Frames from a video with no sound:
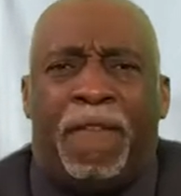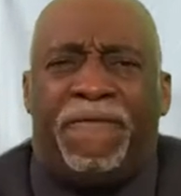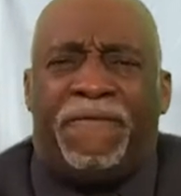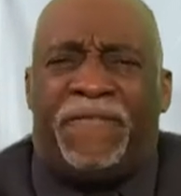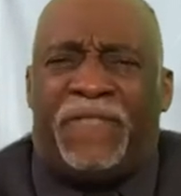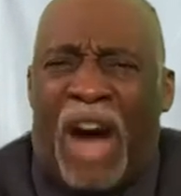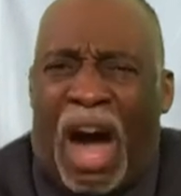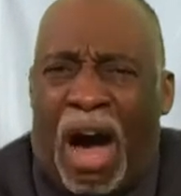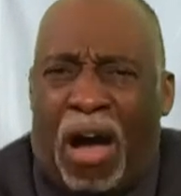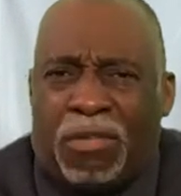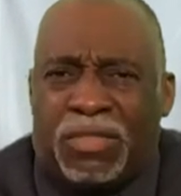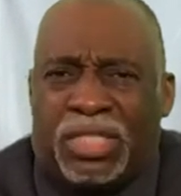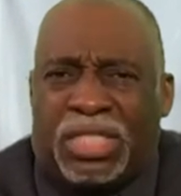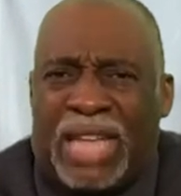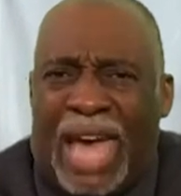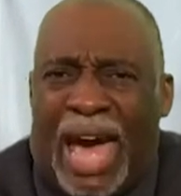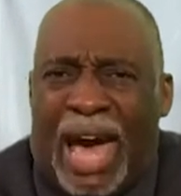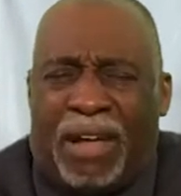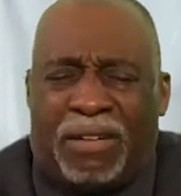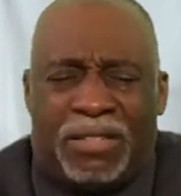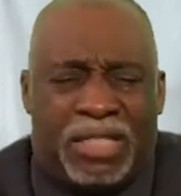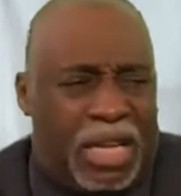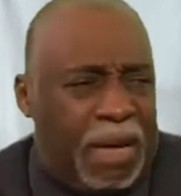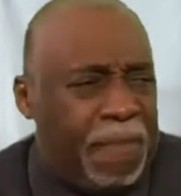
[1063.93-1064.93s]
faults
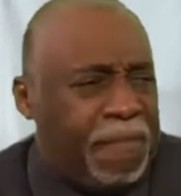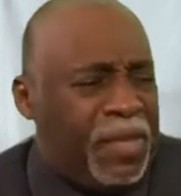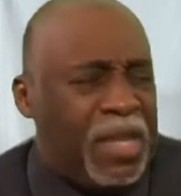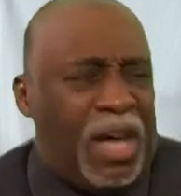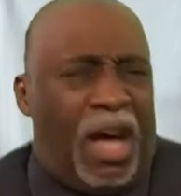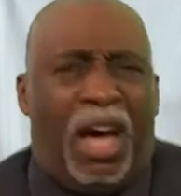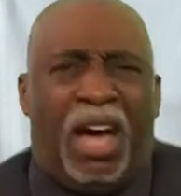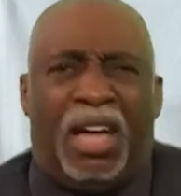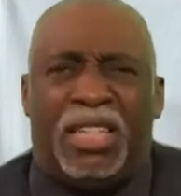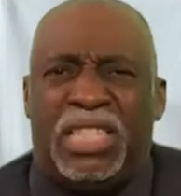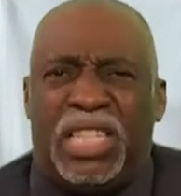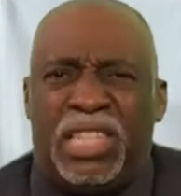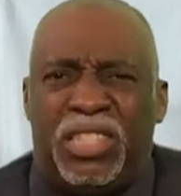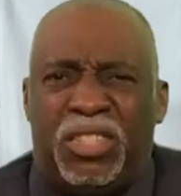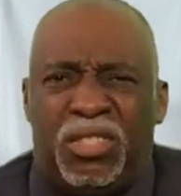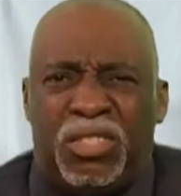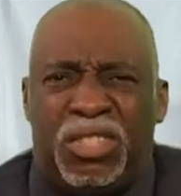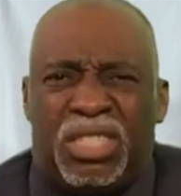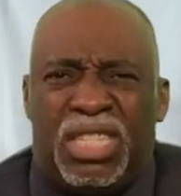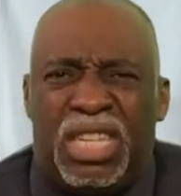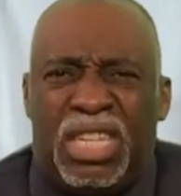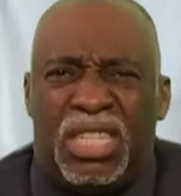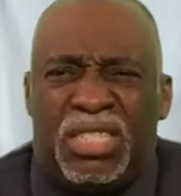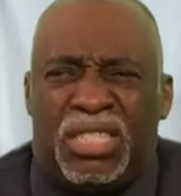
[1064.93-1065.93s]
out and say, oh, did you
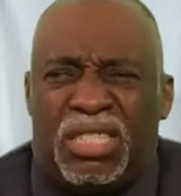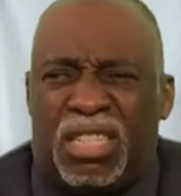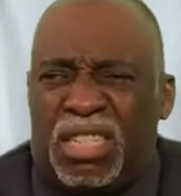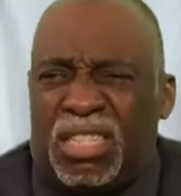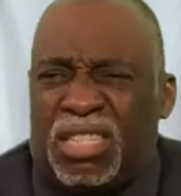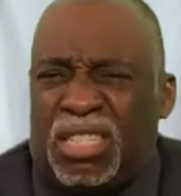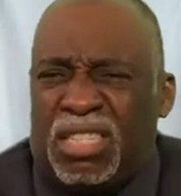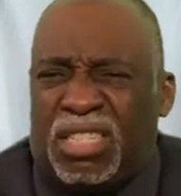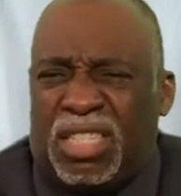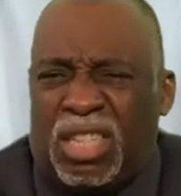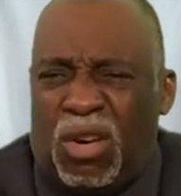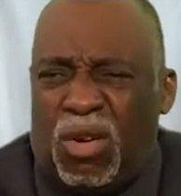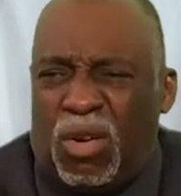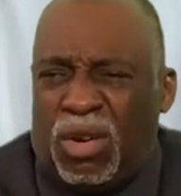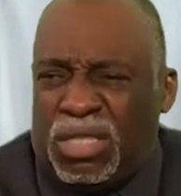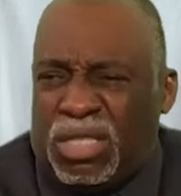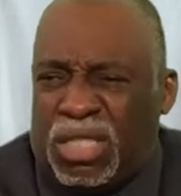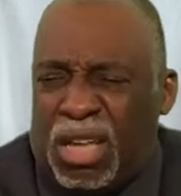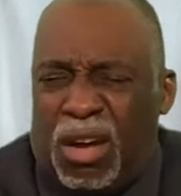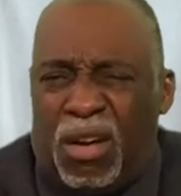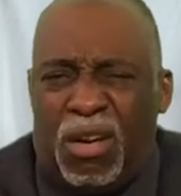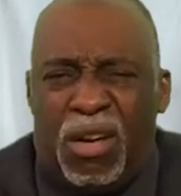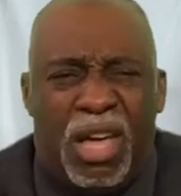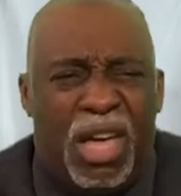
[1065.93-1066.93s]
see sister
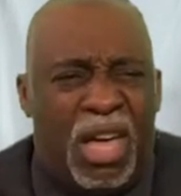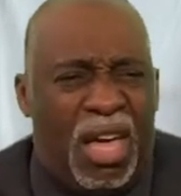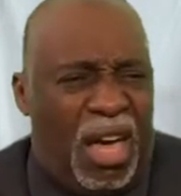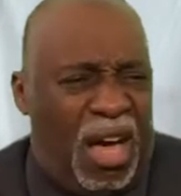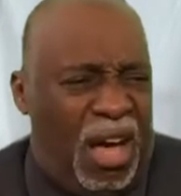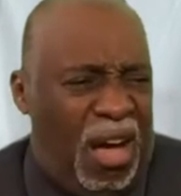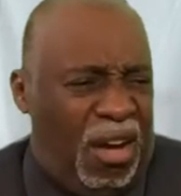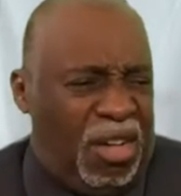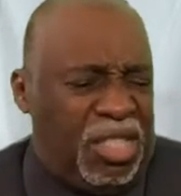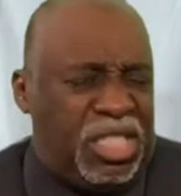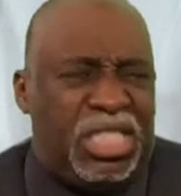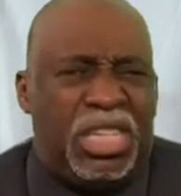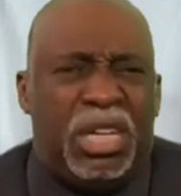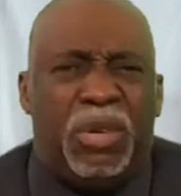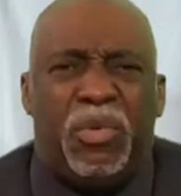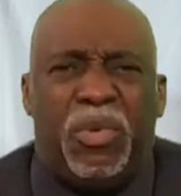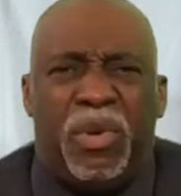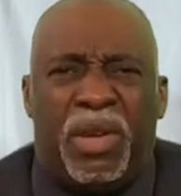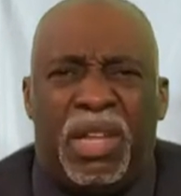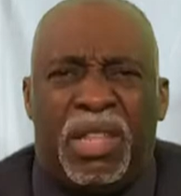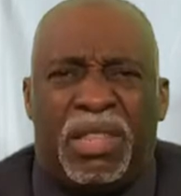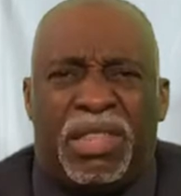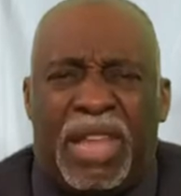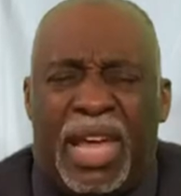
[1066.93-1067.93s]
so-and-so? Oh, she
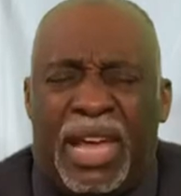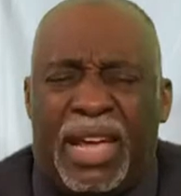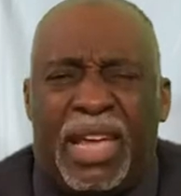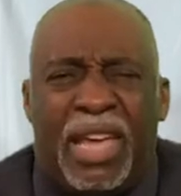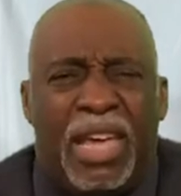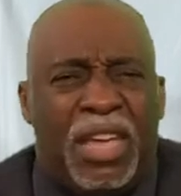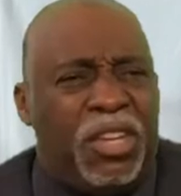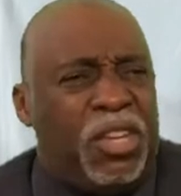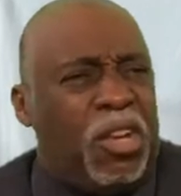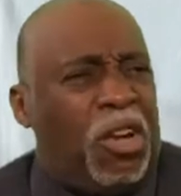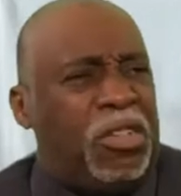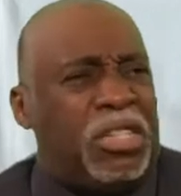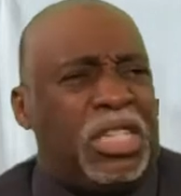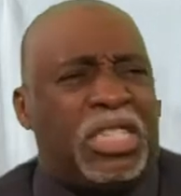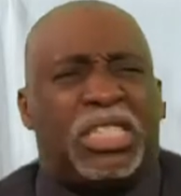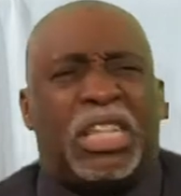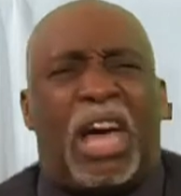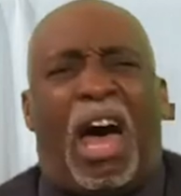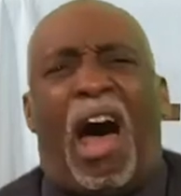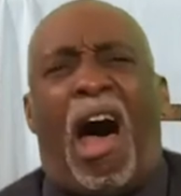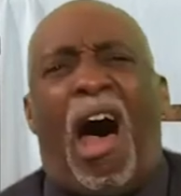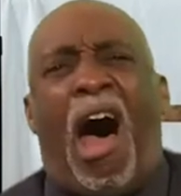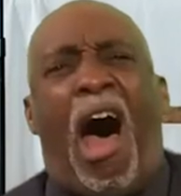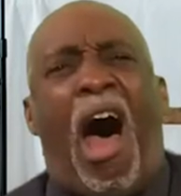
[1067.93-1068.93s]
really think, you know, just
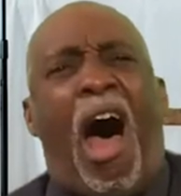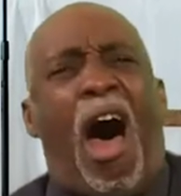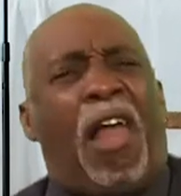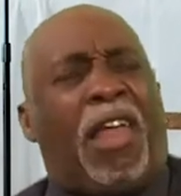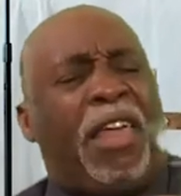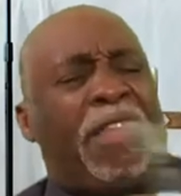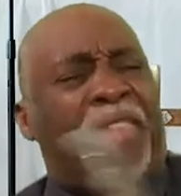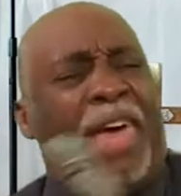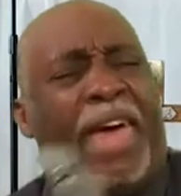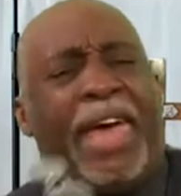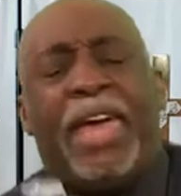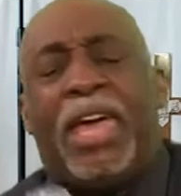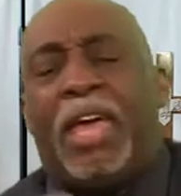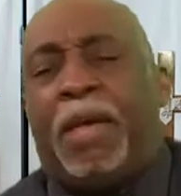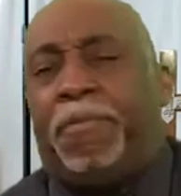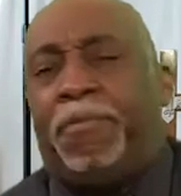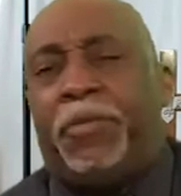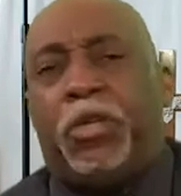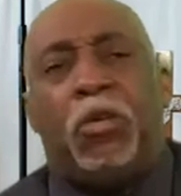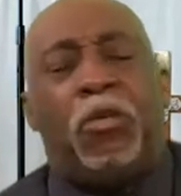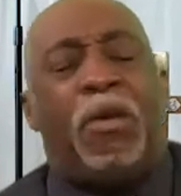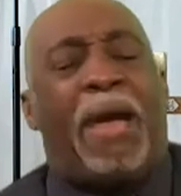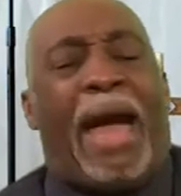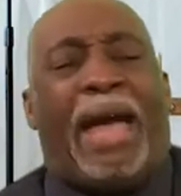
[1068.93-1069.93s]
all of that.
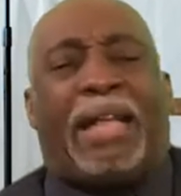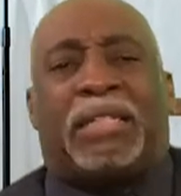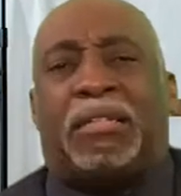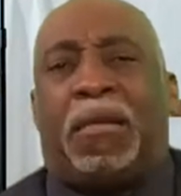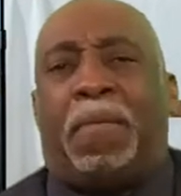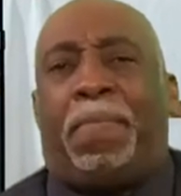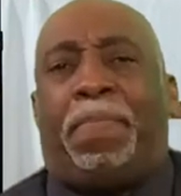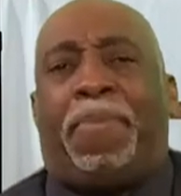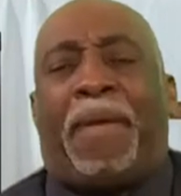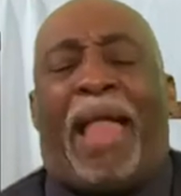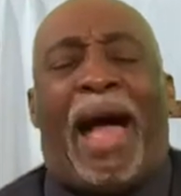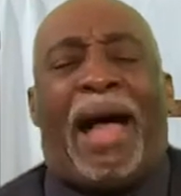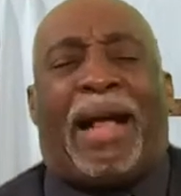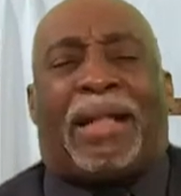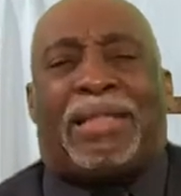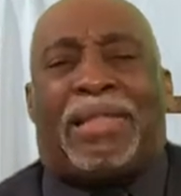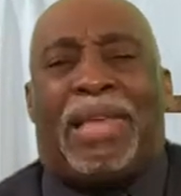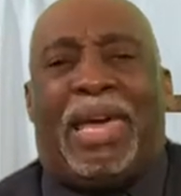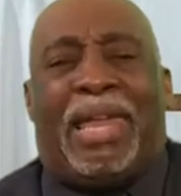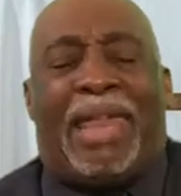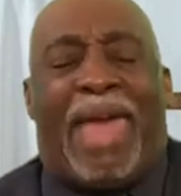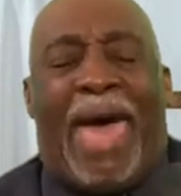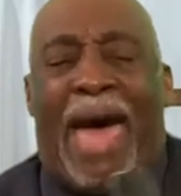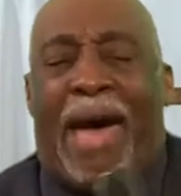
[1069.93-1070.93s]
You got to block
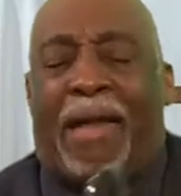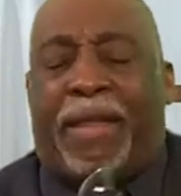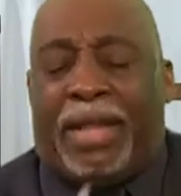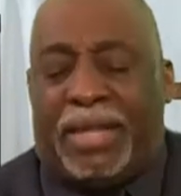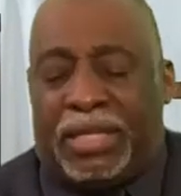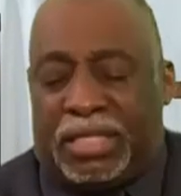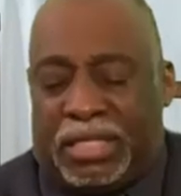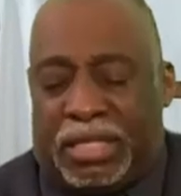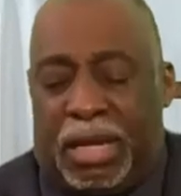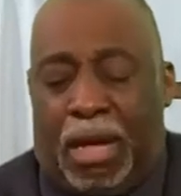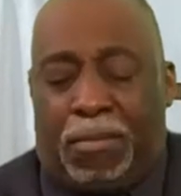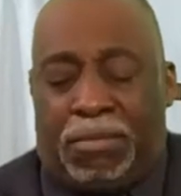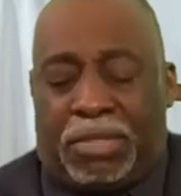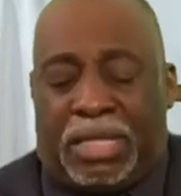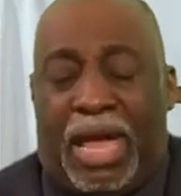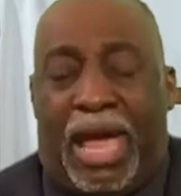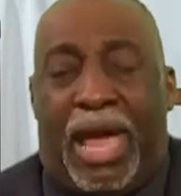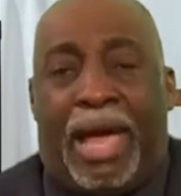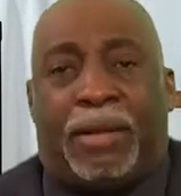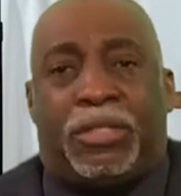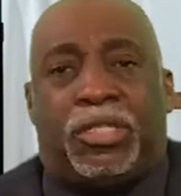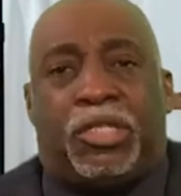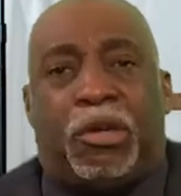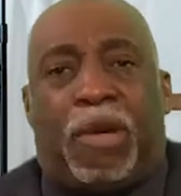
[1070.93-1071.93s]
that out. And
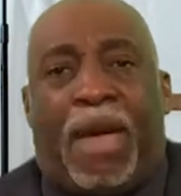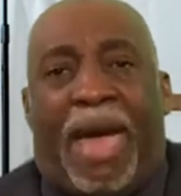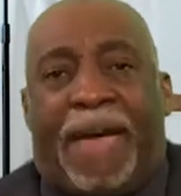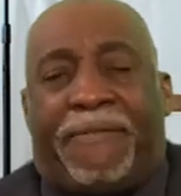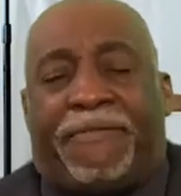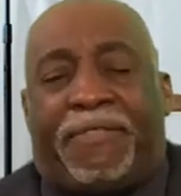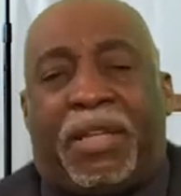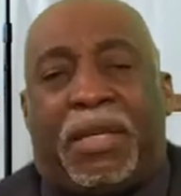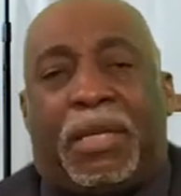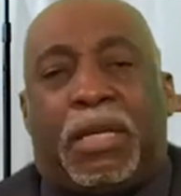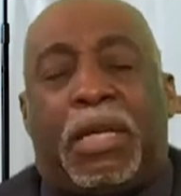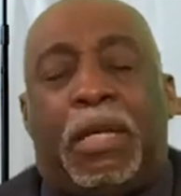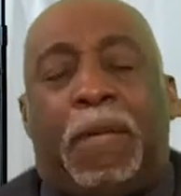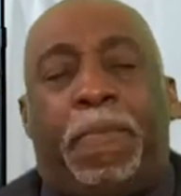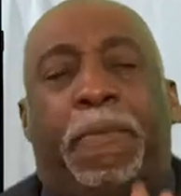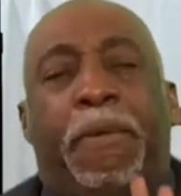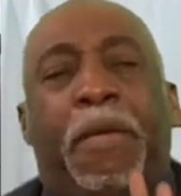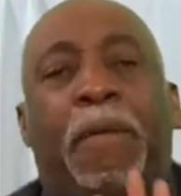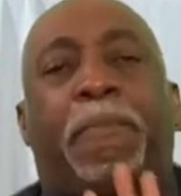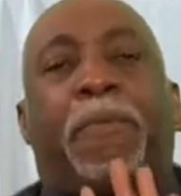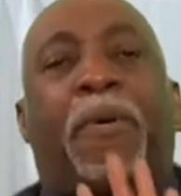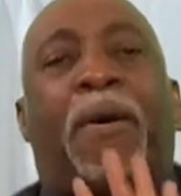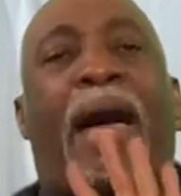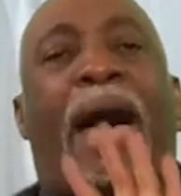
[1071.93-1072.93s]
sometimes you have to keep
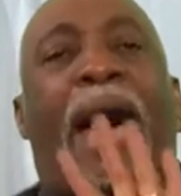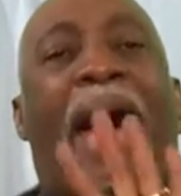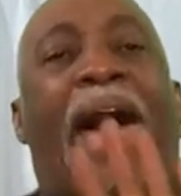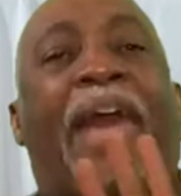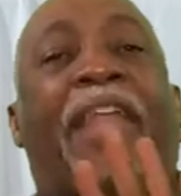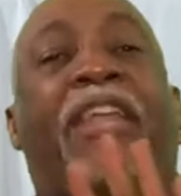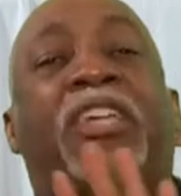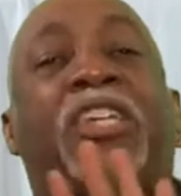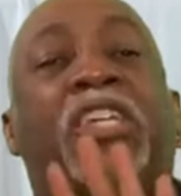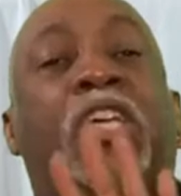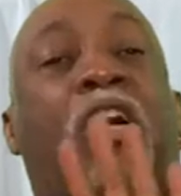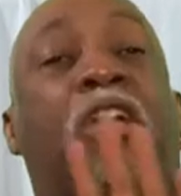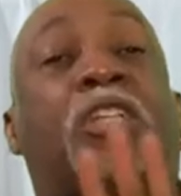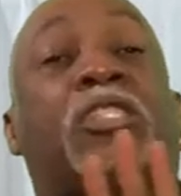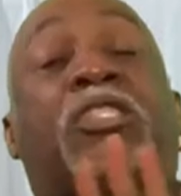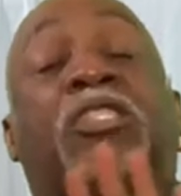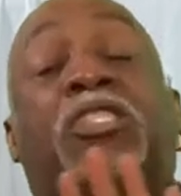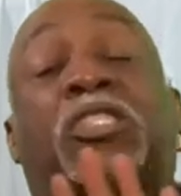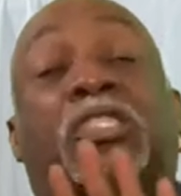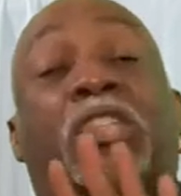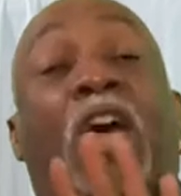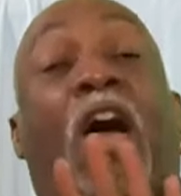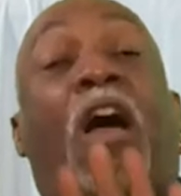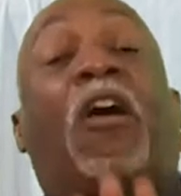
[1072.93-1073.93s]
people out of your
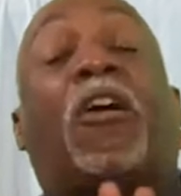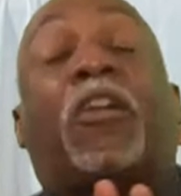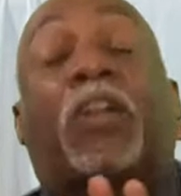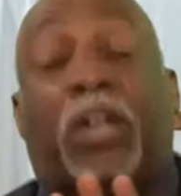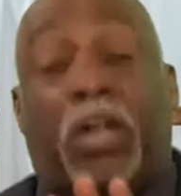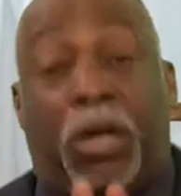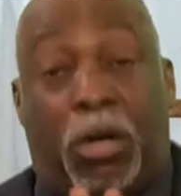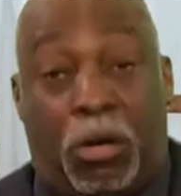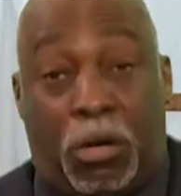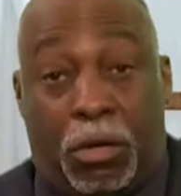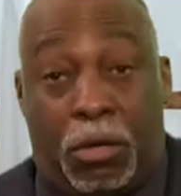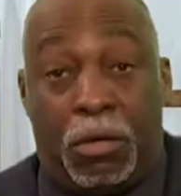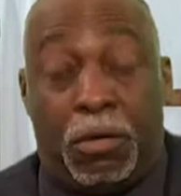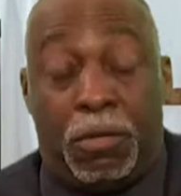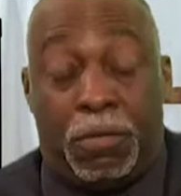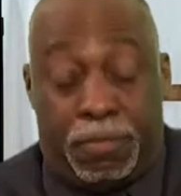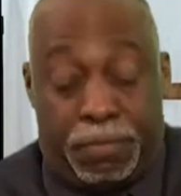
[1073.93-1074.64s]
circle.